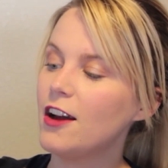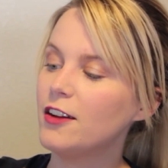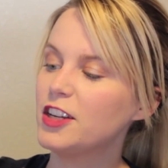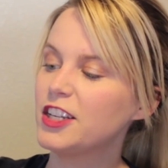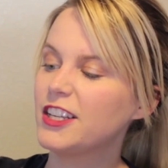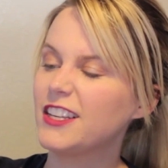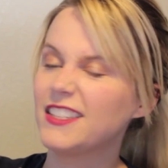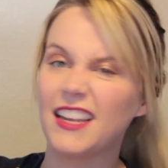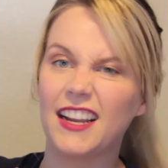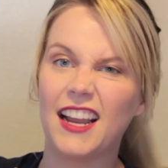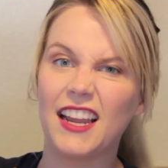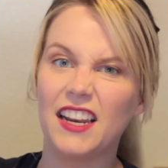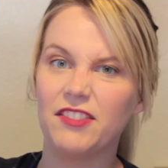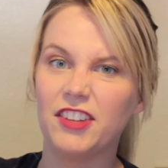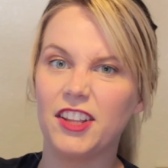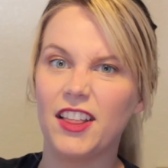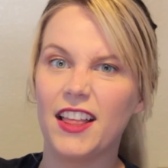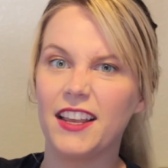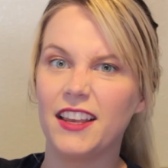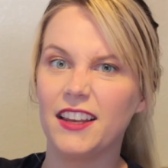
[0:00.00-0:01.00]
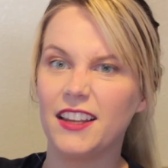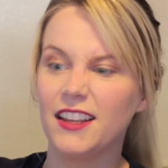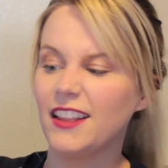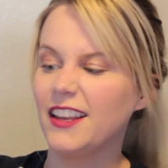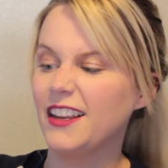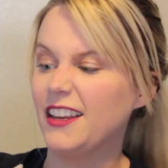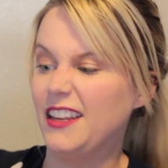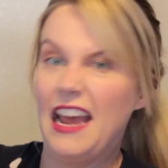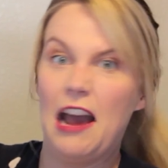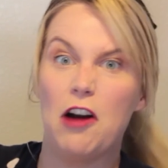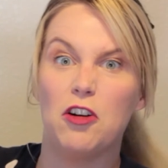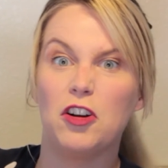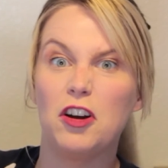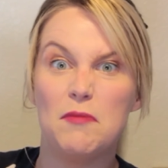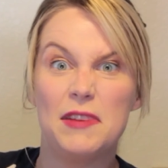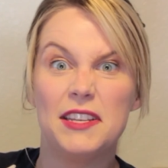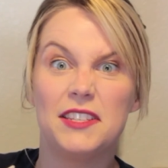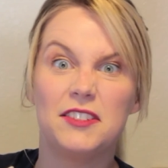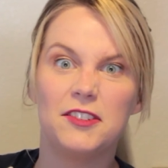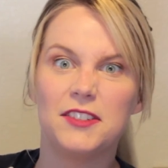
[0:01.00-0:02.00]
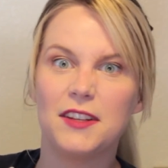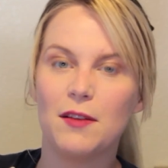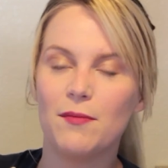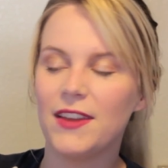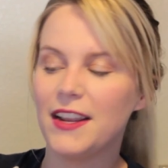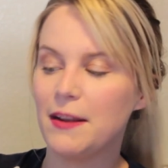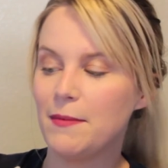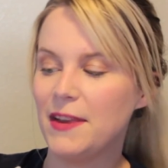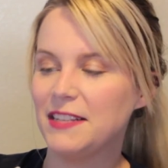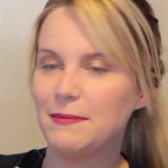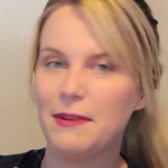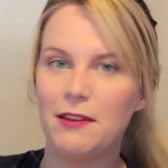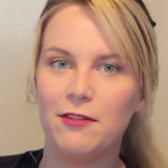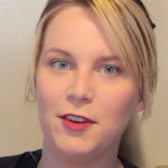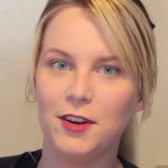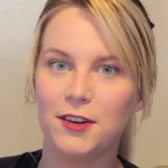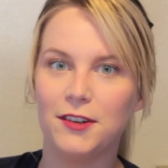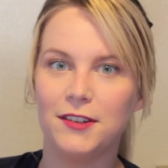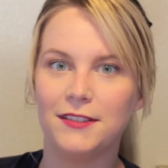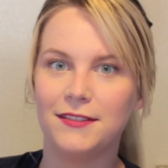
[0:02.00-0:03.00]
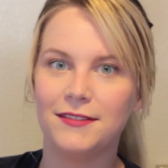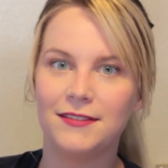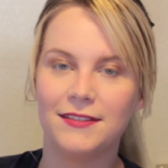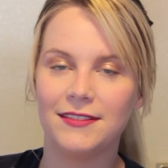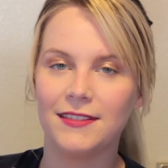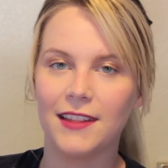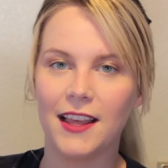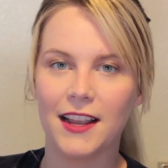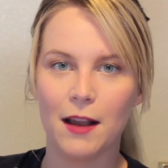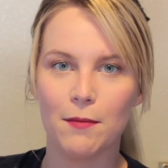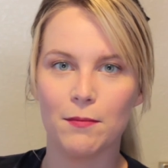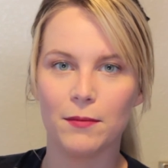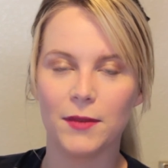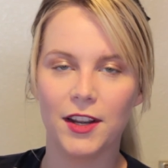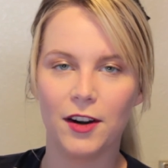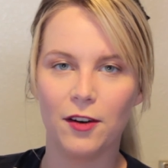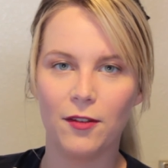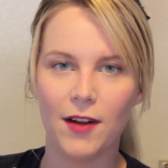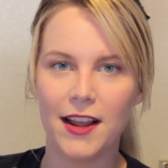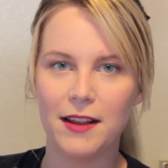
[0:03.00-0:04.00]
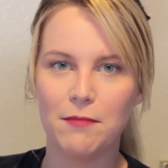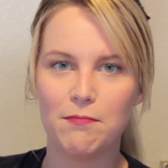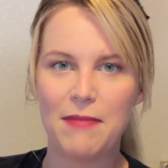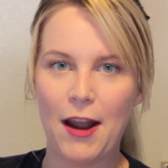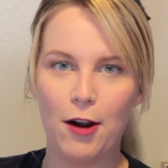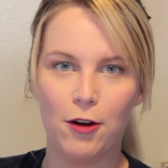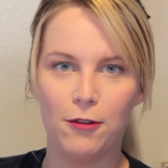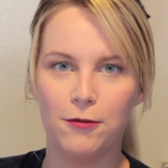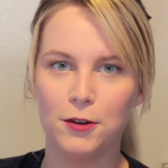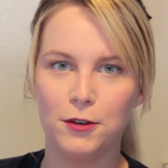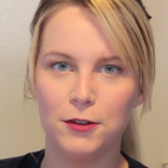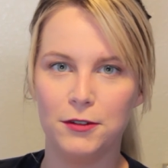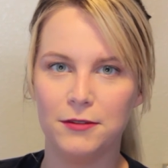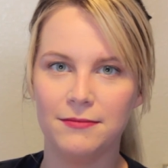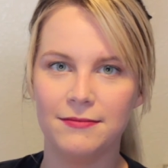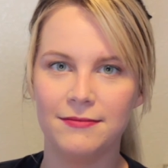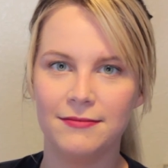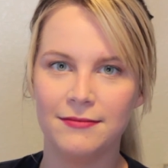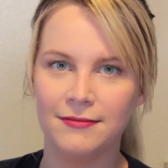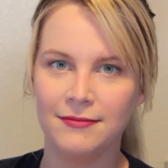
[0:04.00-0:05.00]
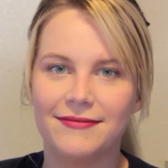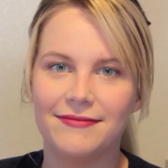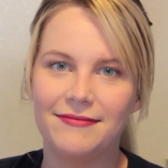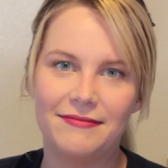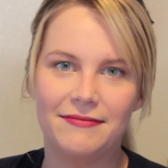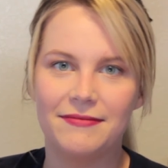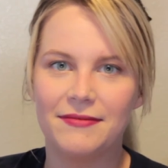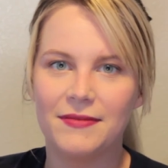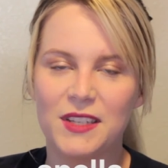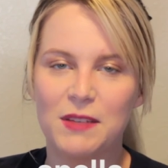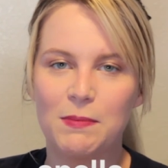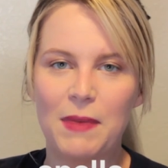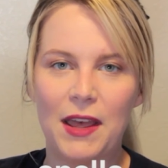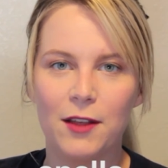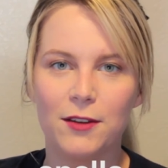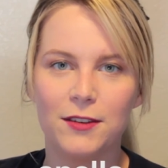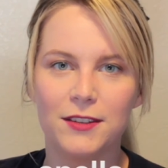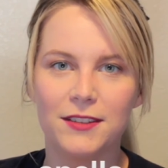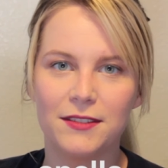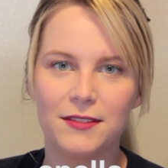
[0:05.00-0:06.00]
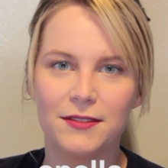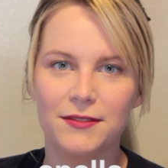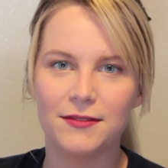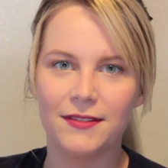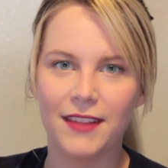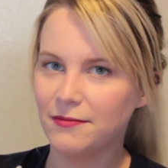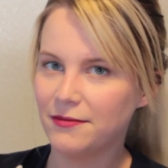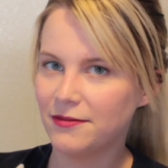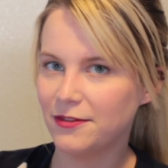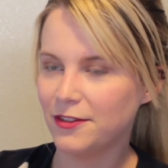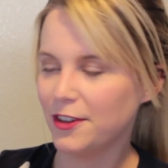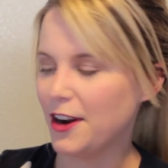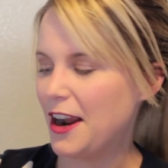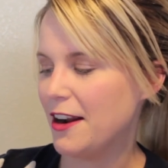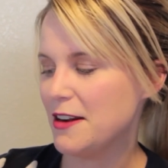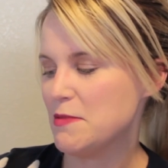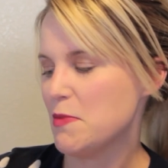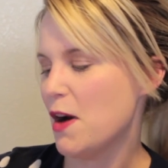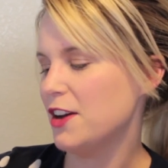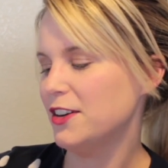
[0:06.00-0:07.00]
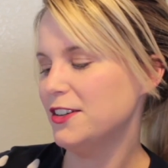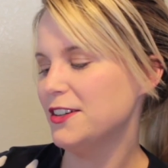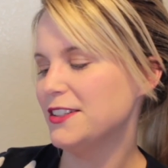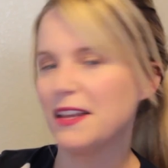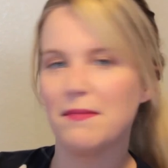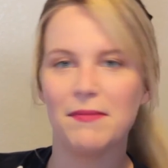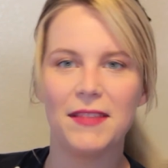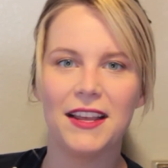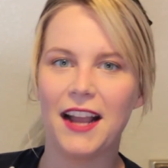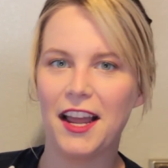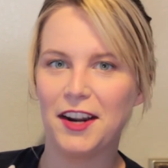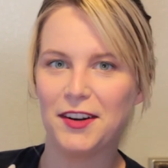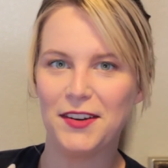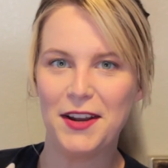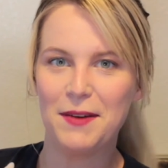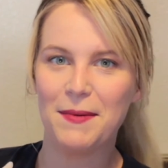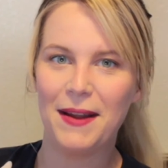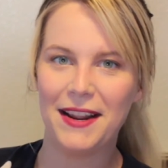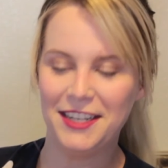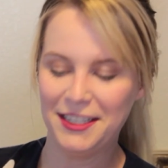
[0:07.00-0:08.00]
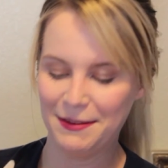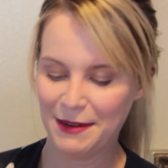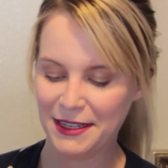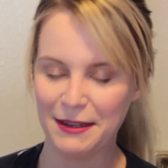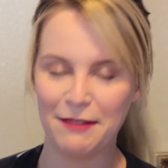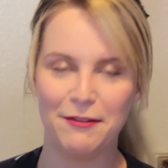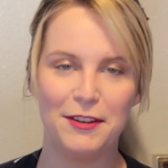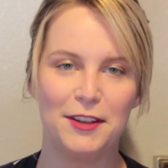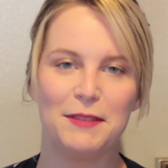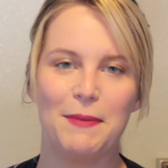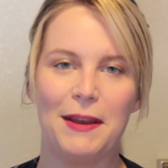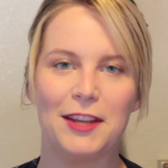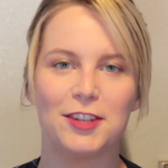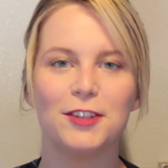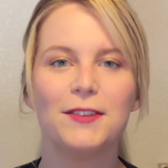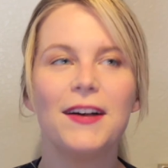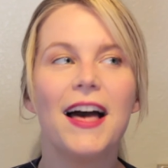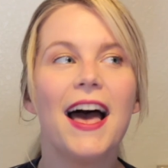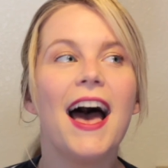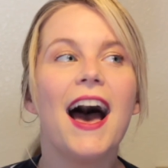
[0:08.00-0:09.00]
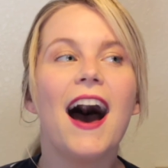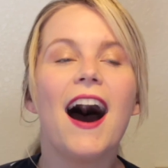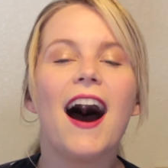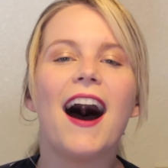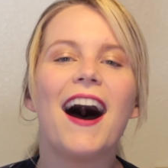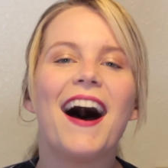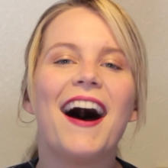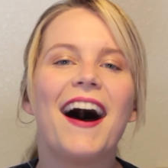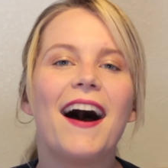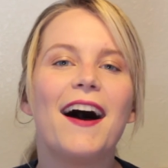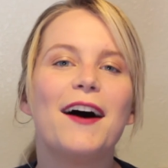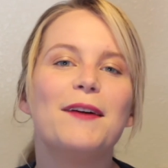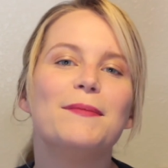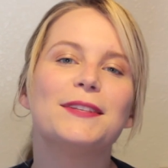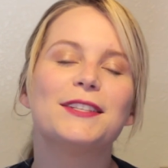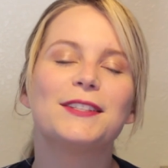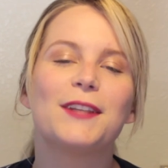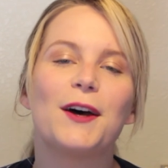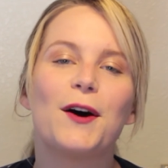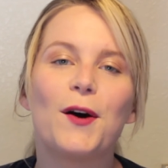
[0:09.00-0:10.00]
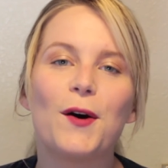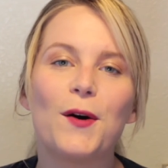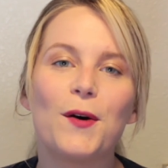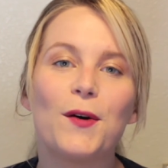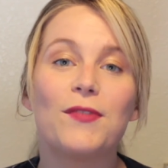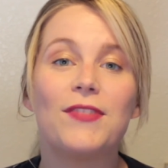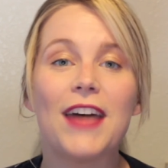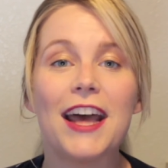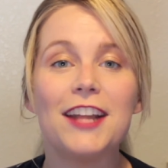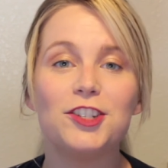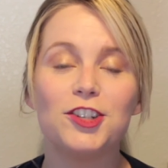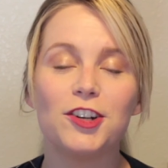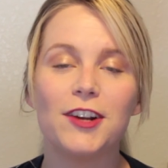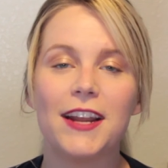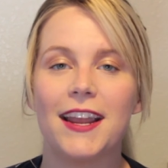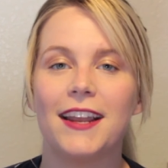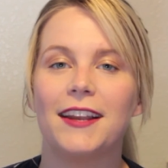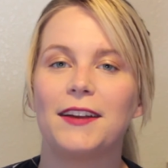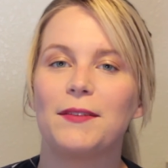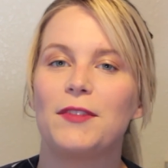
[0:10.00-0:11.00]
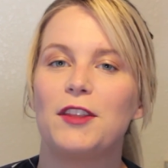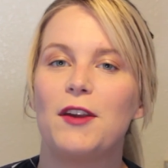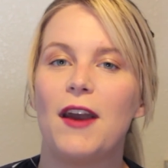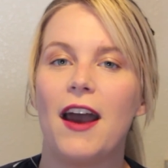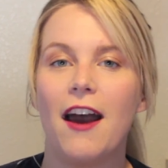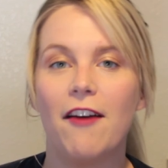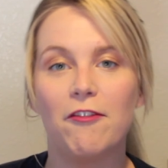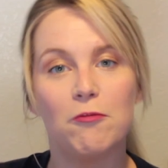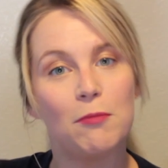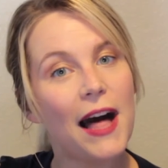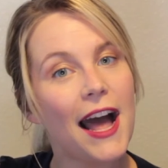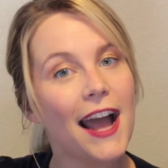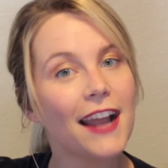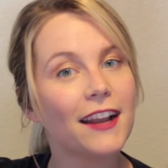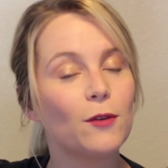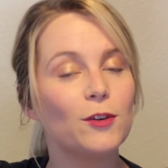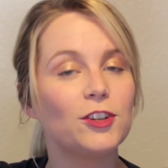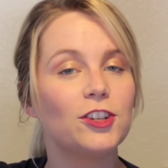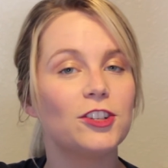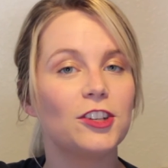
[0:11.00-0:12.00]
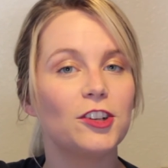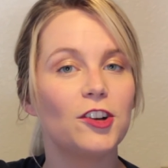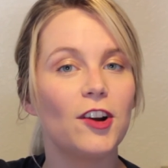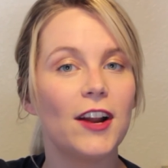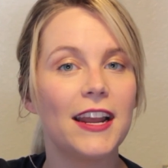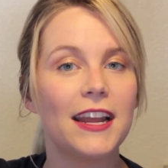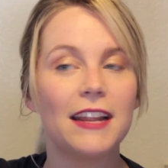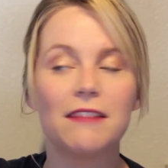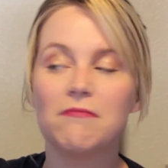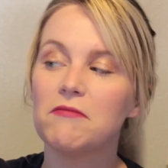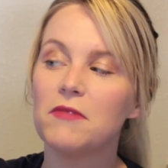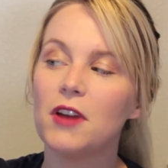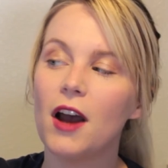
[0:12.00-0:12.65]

Just because I kind of feel like an alchemist or something. It makes me feel like I'm gonna write powerful spells for Harry Potter or something. I don't know, but it just makes me feel special. So that's your ink. You have black, which is a great